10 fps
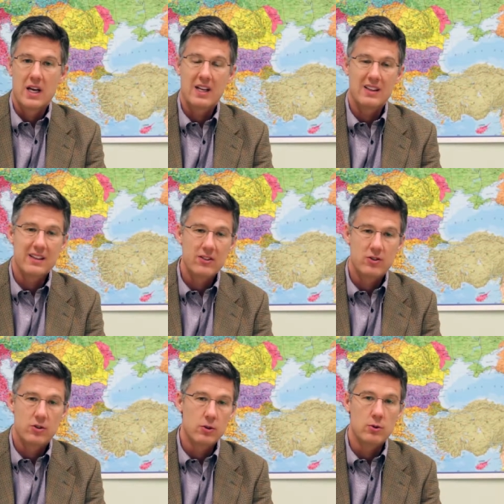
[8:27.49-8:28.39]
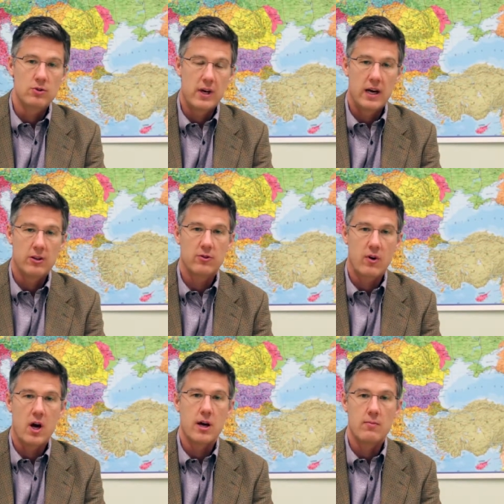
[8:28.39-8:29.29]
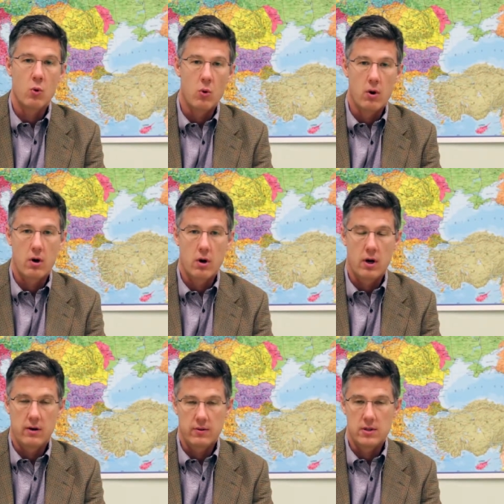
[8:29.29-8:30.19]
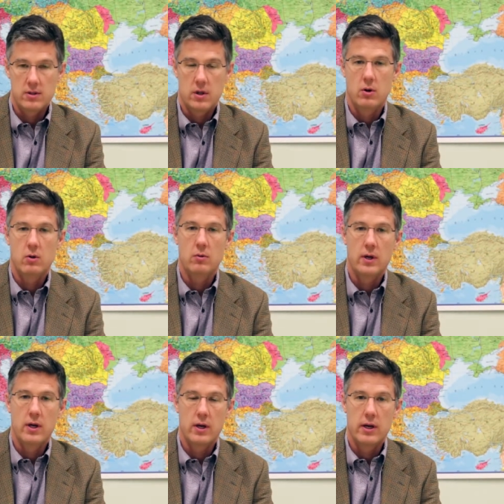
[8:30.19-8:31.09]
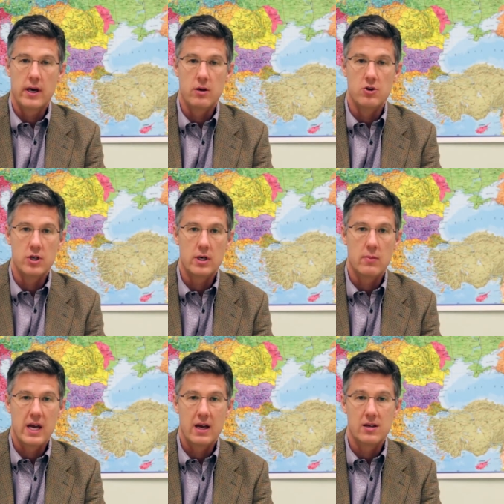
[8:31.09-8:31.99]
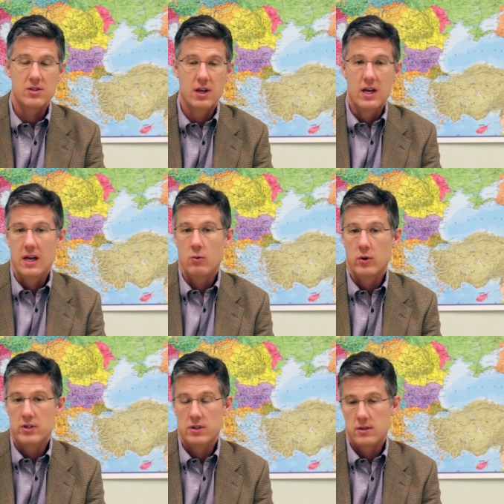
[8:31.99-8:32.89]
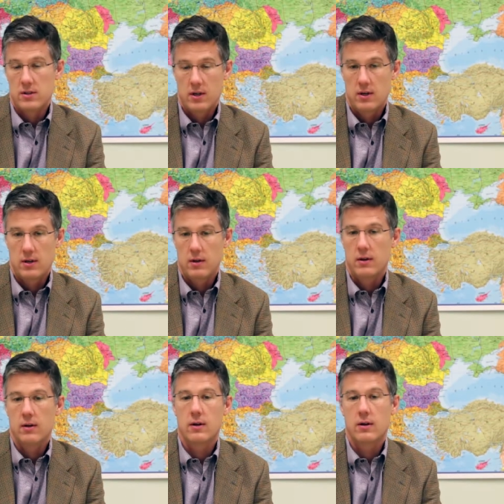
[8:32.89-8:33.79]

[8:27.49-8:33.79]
at least to satisfying more of its own energy demands, which is then